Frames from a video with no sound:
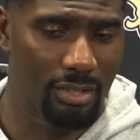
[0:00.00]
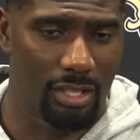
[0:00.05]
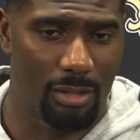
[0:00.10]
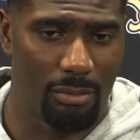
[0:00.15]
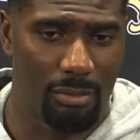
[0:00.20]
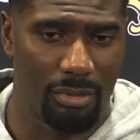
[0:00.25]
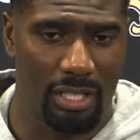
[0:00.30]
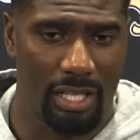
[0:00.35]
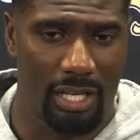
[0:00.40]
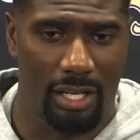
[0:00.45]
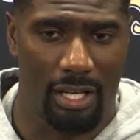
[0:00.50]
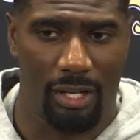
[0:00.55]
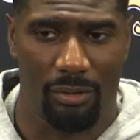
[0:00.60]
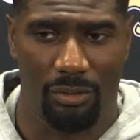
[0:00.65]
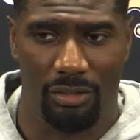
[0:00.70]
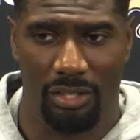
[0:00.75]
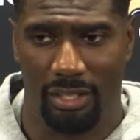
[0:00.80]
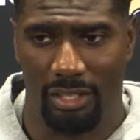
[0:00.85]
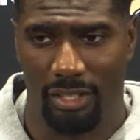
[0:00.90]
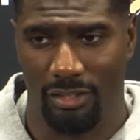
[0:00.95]
I mean, I don't
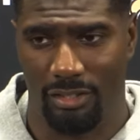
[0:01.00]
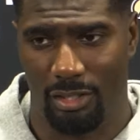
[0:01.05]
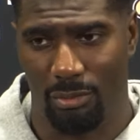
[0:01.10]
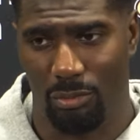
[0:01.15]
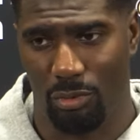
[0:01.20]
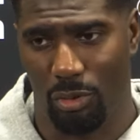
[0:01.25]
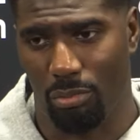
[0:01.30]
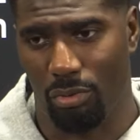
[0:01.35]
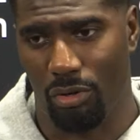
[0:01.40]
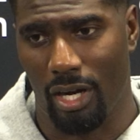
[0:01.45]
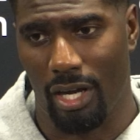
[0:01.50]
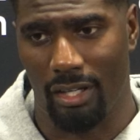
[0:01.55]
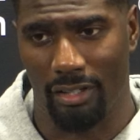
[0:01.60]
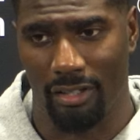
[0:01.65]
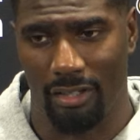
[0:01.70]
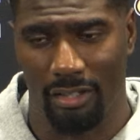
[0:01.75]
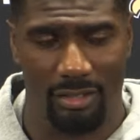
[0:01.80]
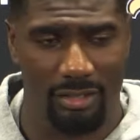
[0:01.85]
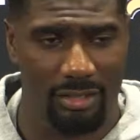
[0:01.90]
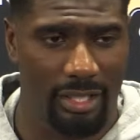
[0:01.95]
think there's any more pride in
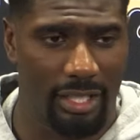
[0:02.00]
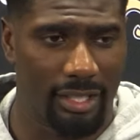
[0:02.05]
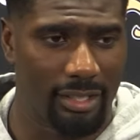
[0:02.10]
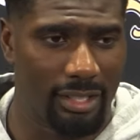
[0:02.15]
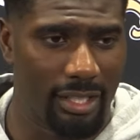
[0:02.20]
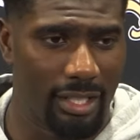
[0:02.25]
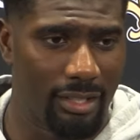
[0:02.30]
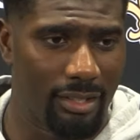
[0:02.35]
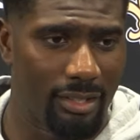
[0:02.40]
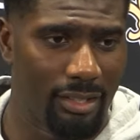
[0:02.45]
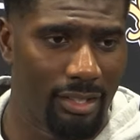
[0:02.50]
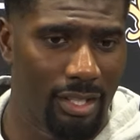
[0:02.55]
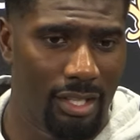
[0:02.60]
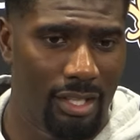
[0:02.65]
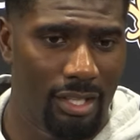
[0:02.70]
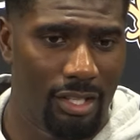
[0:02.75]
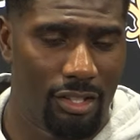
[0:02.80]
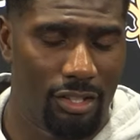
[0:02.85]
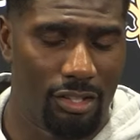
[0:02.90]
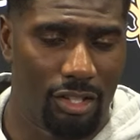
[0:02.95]
them saying that,
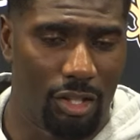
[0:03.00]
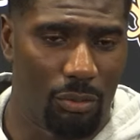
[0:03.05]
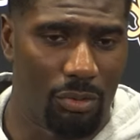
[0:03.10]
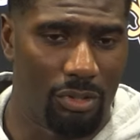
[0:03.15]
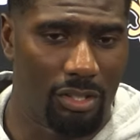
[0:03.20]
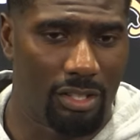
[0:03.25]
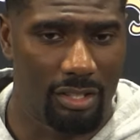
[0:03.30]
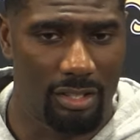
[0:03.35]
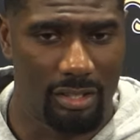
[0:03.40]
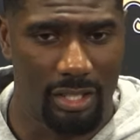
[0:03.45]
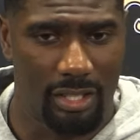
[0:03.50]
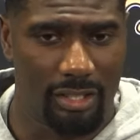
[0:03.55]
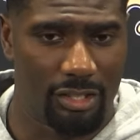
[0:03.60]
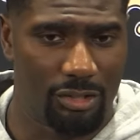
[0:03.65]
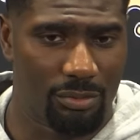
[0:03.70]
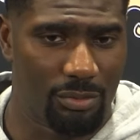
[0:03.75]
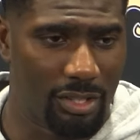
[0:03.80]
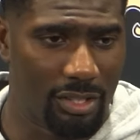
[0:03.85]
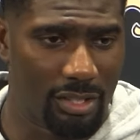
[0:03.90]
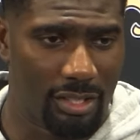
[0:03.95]
you know, we could have done
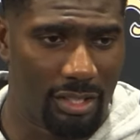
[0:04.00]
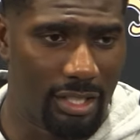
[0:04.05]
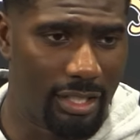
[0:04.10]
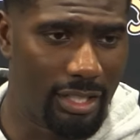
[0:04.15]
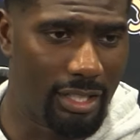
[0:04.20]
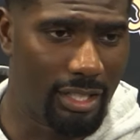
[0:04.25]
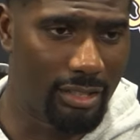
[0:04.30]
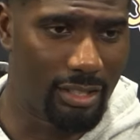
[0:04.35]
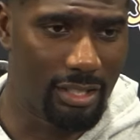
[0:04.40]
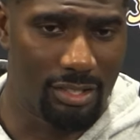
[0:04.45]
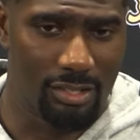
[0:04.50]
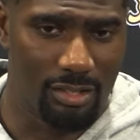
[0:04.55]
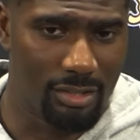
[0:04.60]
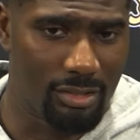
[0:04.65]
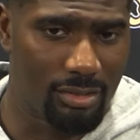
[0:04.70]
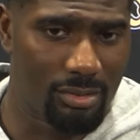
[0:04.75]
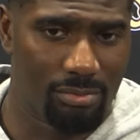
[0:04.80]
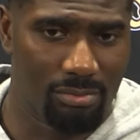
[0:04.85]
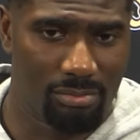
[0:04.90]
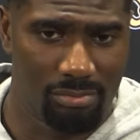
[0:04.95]
this, we could have done that. They
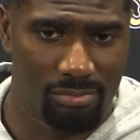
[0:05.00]
just,